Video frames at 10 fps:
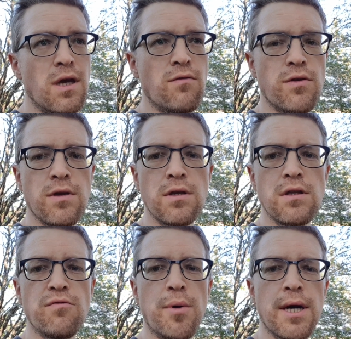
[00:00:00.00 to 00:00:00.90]
everything you
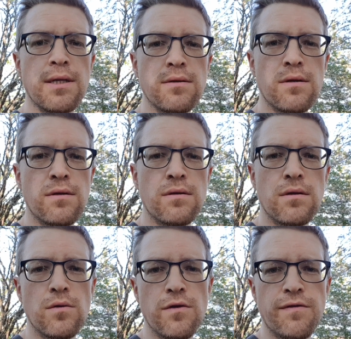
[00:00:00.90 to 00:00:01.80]
leave behind. You
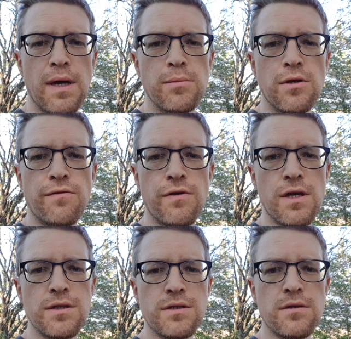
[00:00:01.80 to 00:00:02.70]
know, your family, your
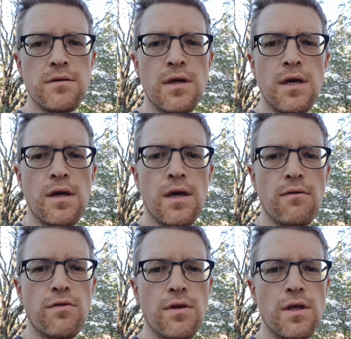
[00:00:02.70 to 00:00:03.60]
friends, and
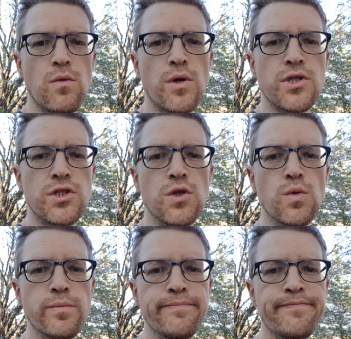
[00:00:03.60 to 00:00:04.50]
everything you once knew
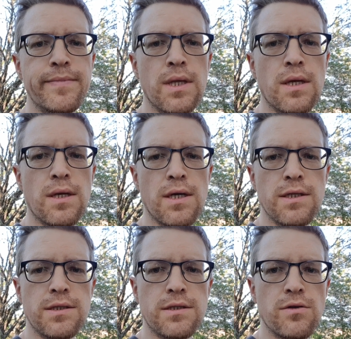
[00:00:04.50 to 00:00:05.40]

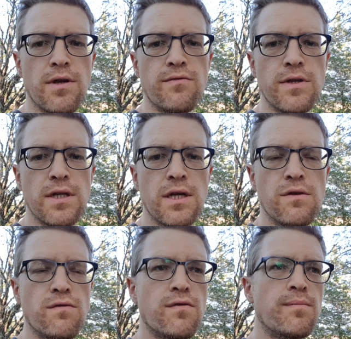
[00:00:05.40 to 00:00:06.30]
as your everyday
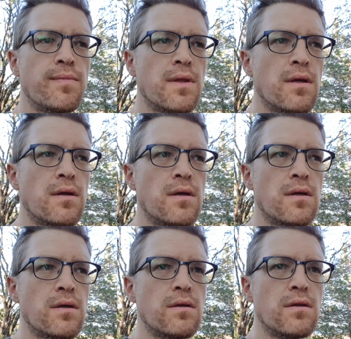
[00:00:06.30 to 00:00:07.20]
life.
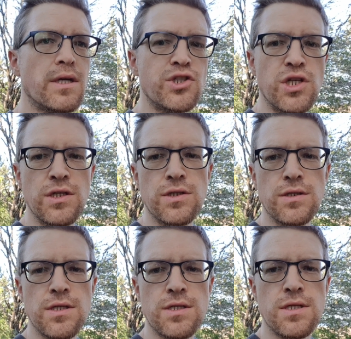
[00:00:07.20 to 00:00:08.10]
That
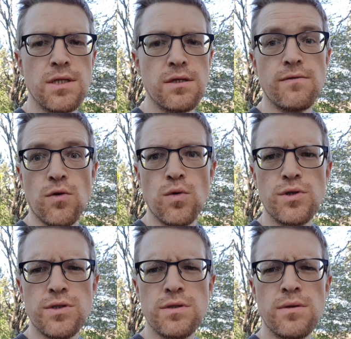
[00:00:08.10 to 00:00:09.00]
changes instantly, of
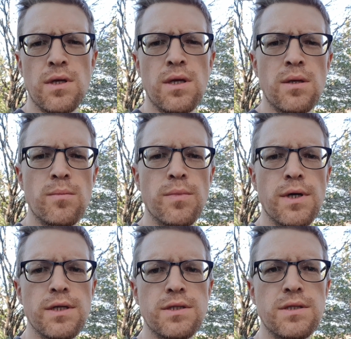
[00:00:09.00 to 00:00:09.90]
course,
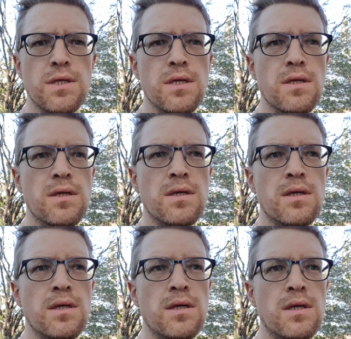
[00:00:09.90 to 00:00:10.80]
but it's the
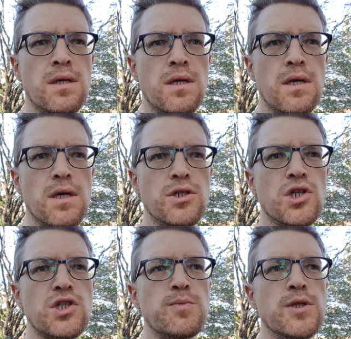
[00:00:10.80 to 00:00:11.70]

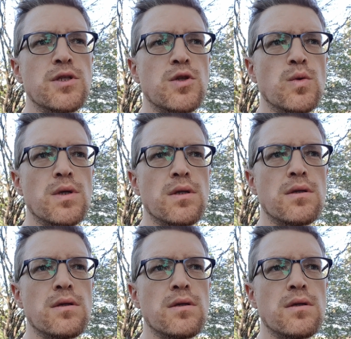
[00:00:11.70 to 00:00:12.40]
adjustment to it